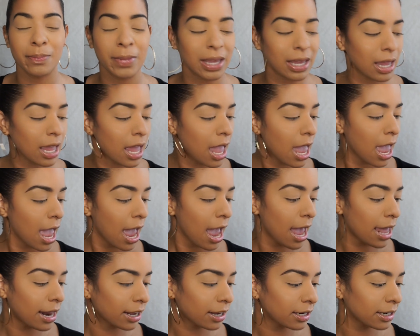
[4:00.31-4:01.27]
me.
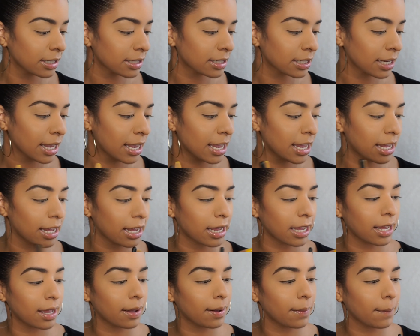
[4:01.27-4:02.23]
And I'm going to take
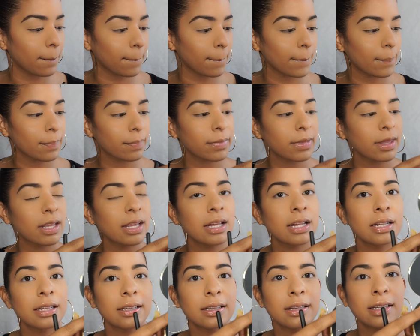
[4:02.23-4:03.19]

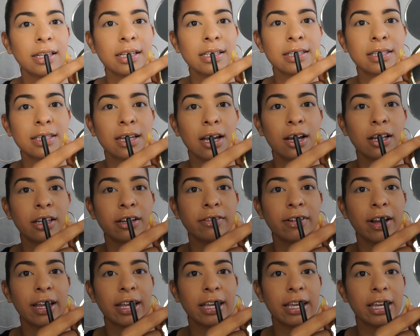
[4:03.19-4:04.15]
this color
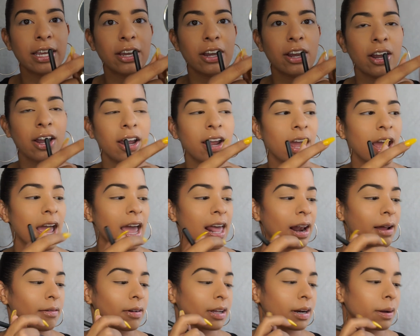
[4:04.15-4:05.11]
right here, and
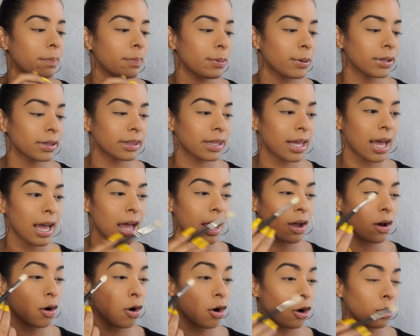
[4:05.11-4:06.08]
I'm going to put
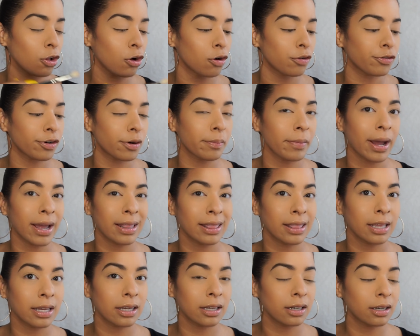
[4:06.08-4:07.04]
that all over my
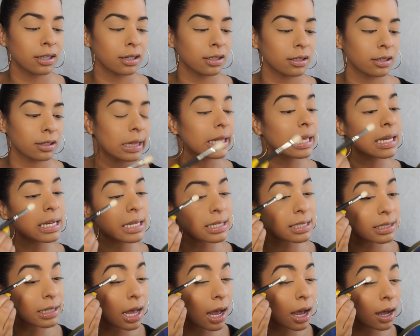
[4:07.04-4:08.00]
lid. There's
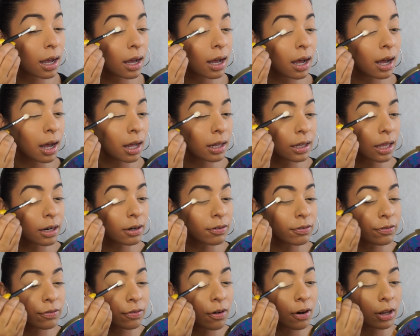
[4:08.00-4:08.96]
not a lot of
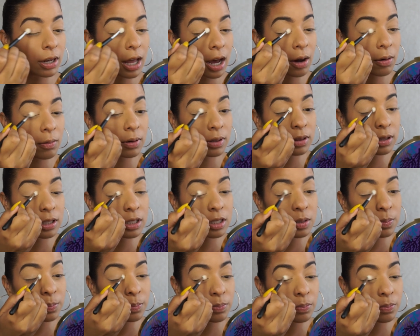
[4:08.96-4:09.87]
fallout with these